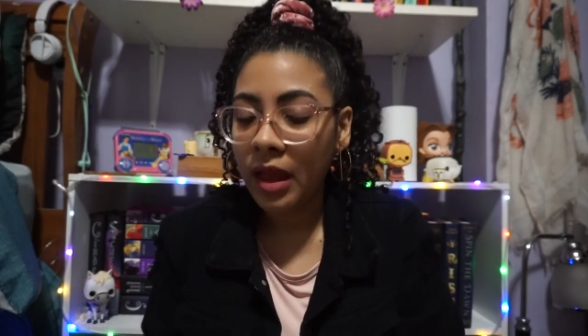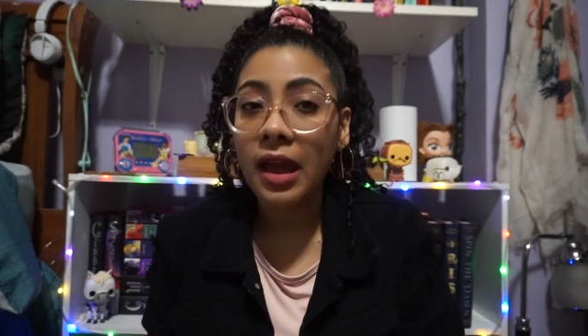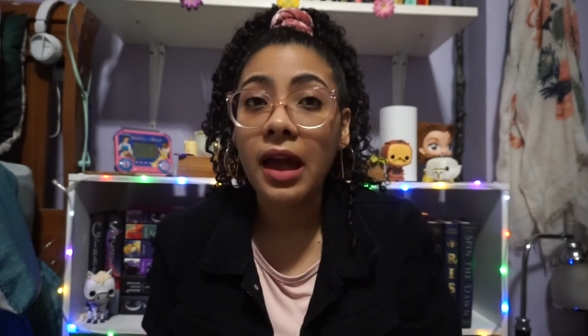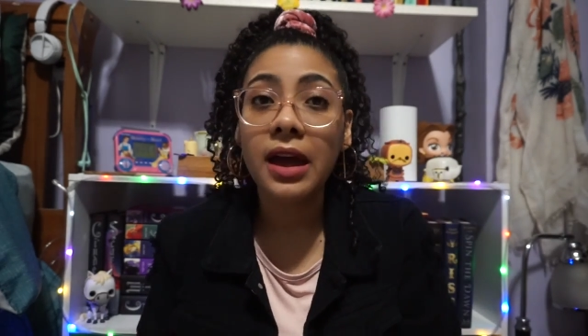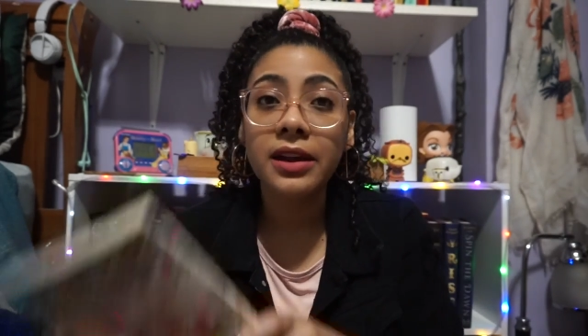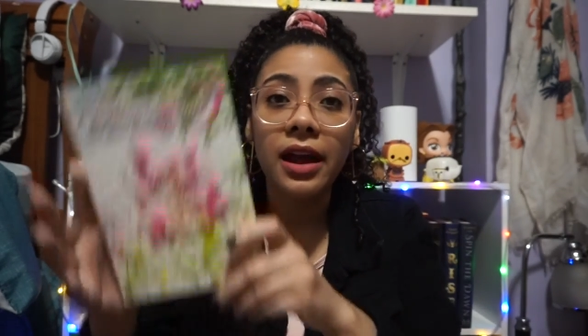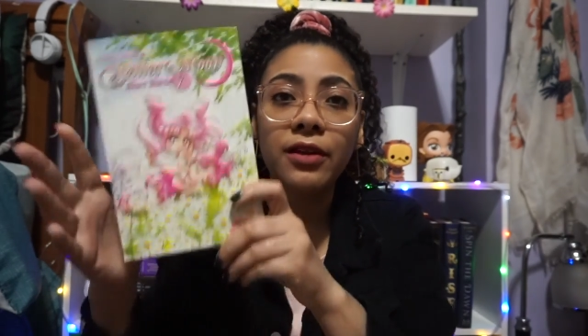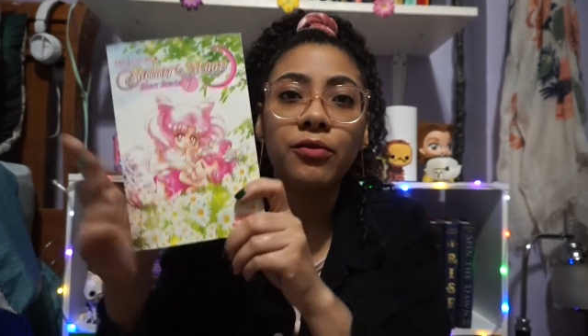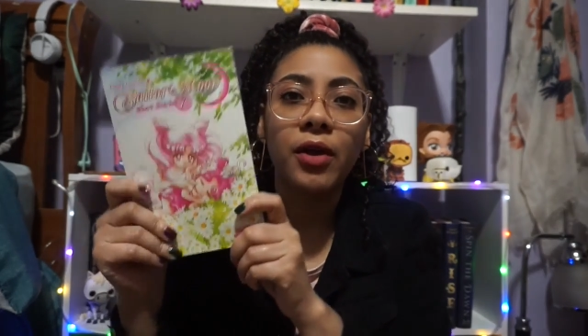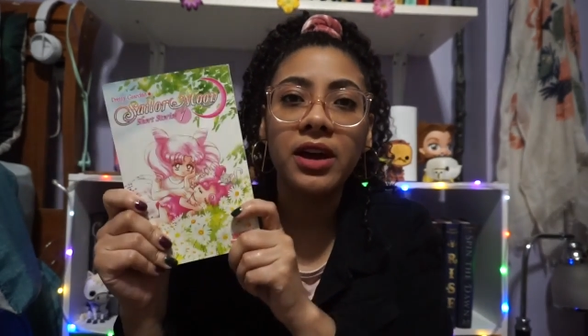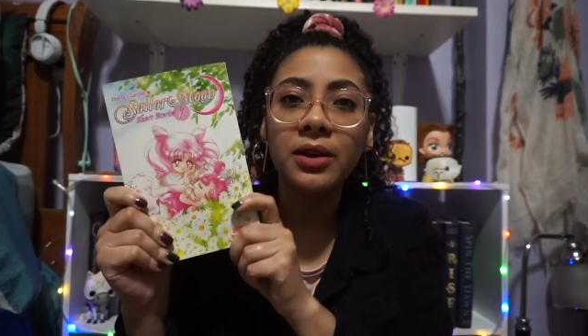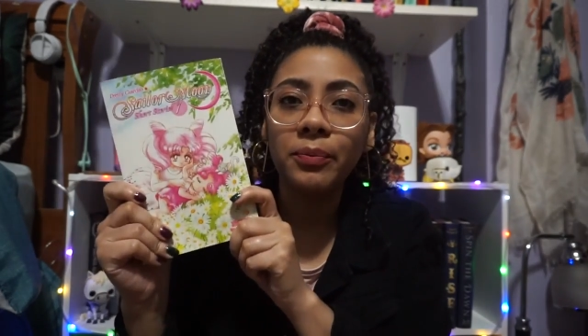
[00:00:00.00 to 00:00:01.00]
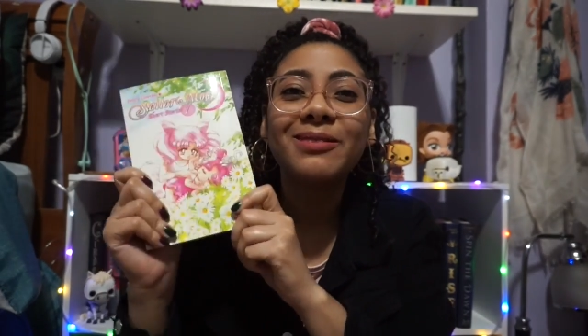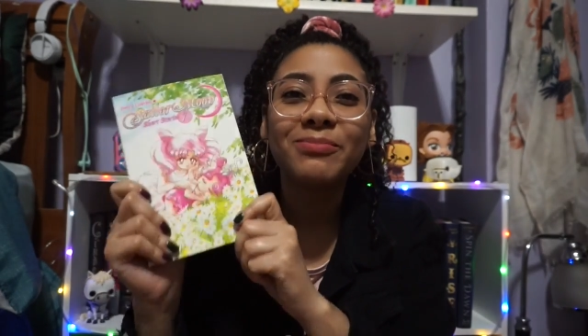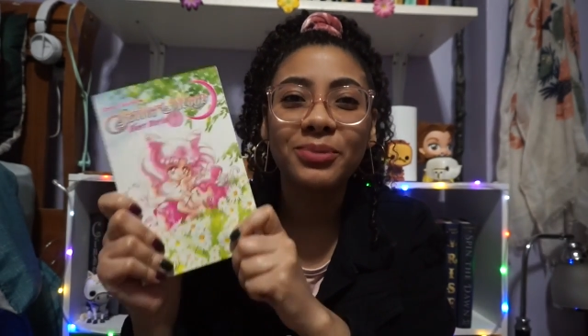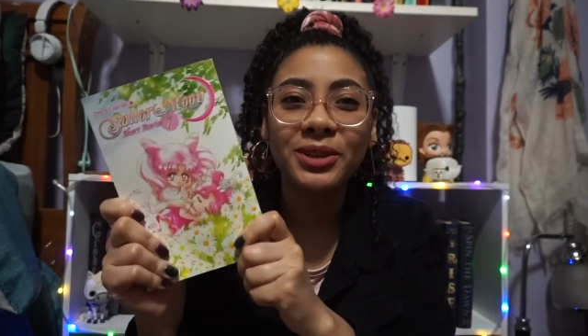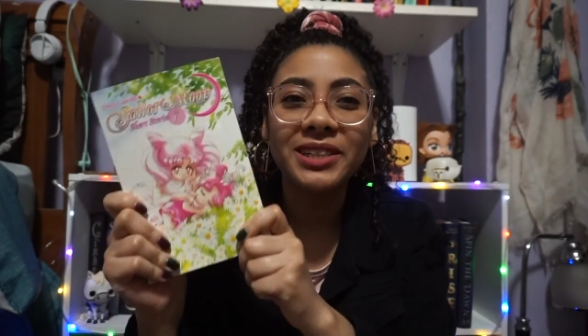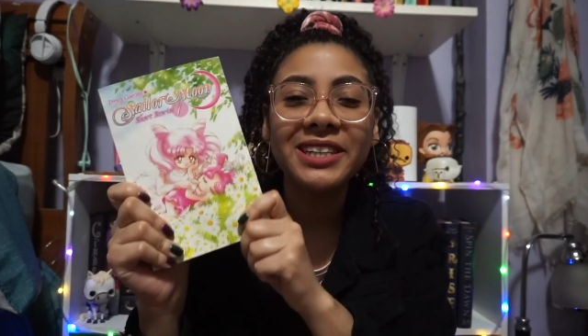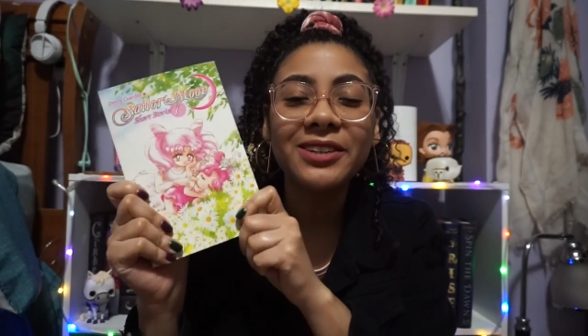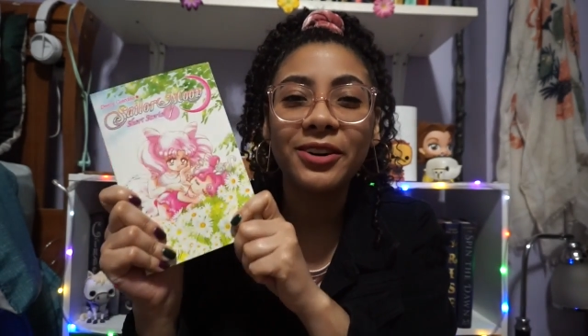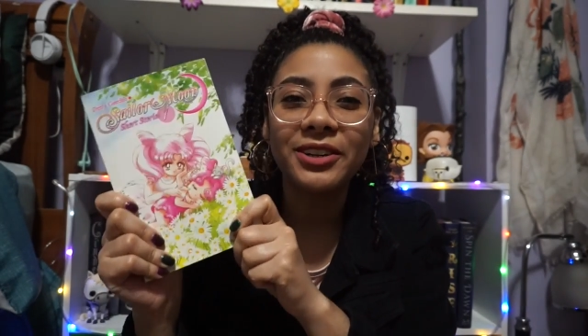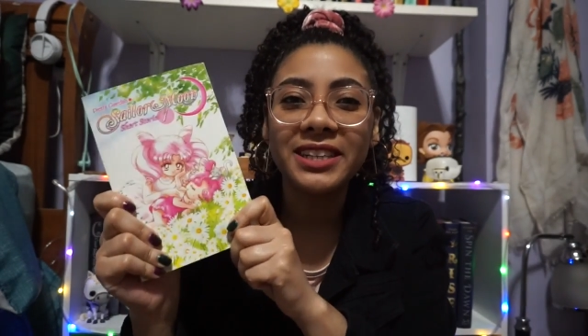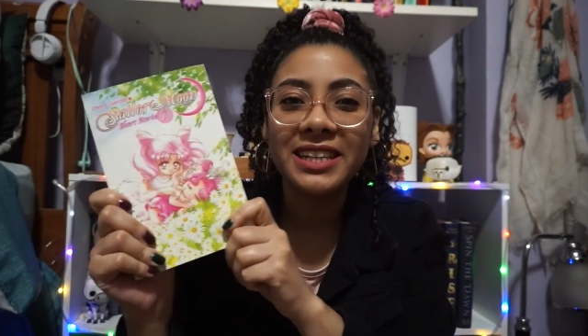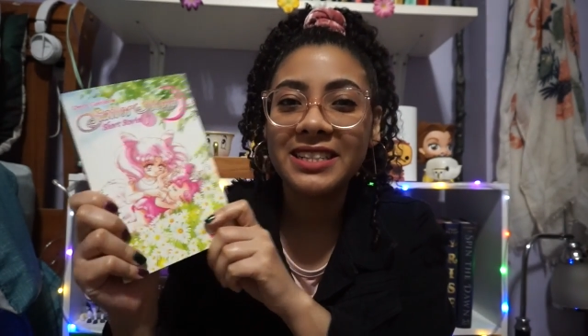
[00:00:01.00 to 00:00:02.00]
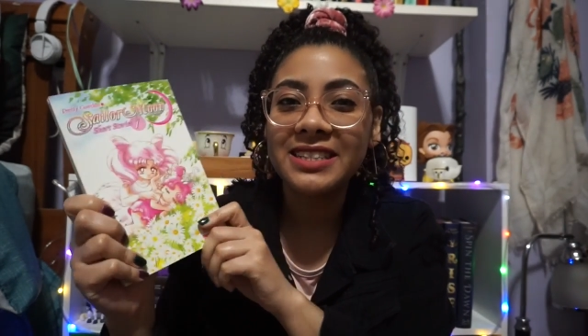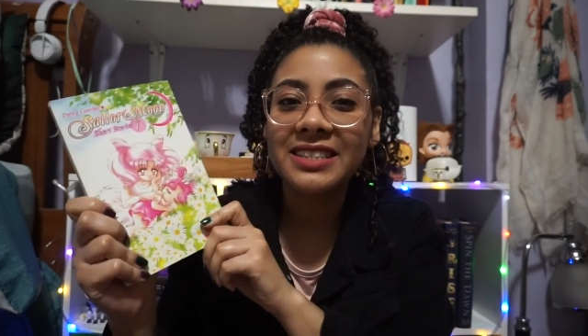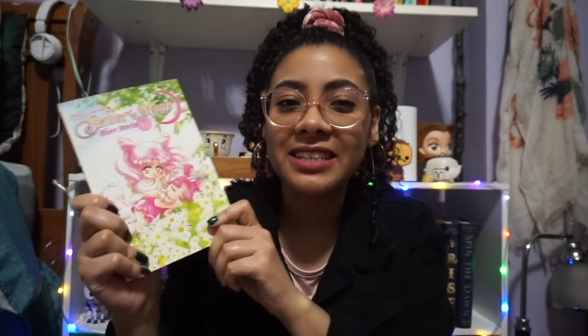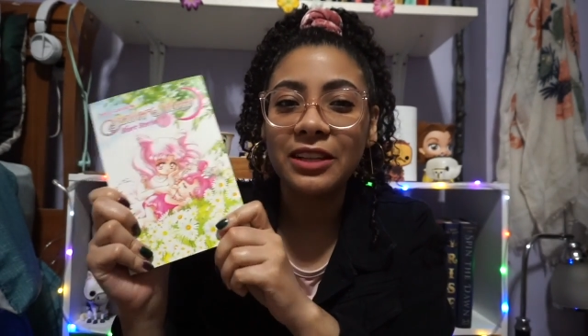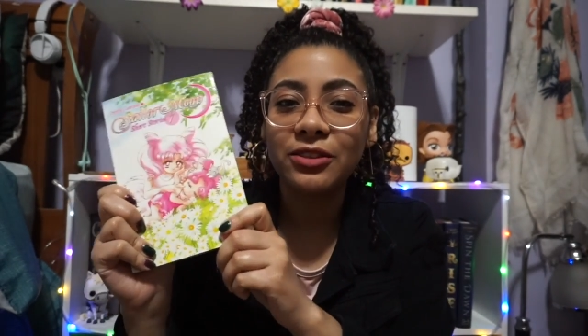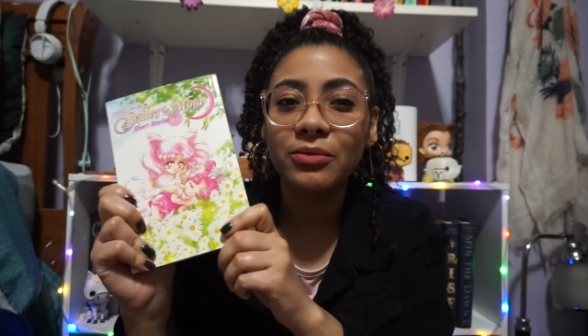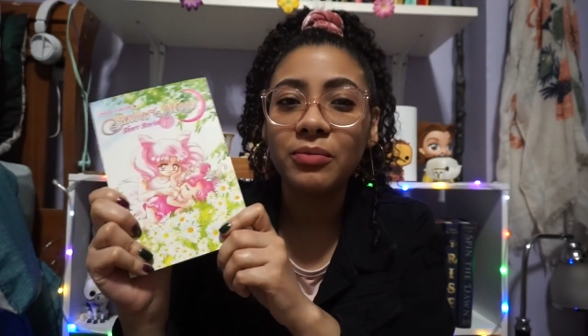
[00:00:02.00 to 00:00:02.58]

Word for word: and I read Pretty Guardian Sailor